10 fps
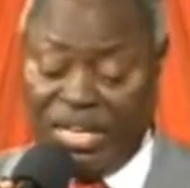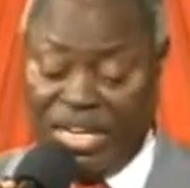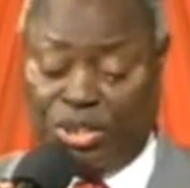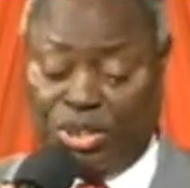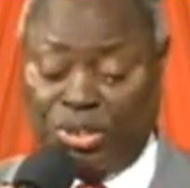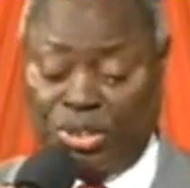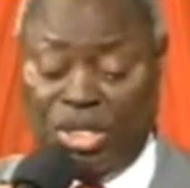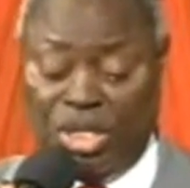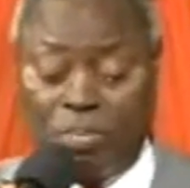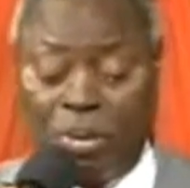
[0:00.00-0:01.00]
they should
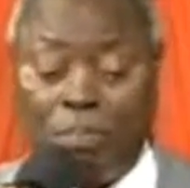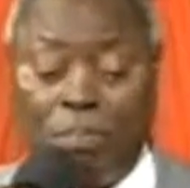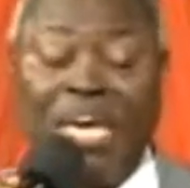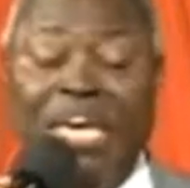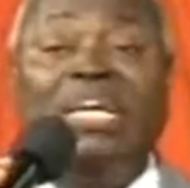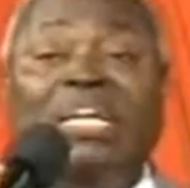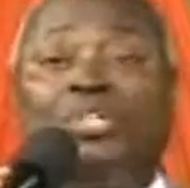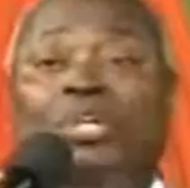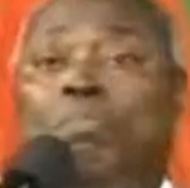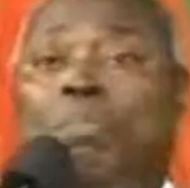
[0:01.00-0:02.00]
not be made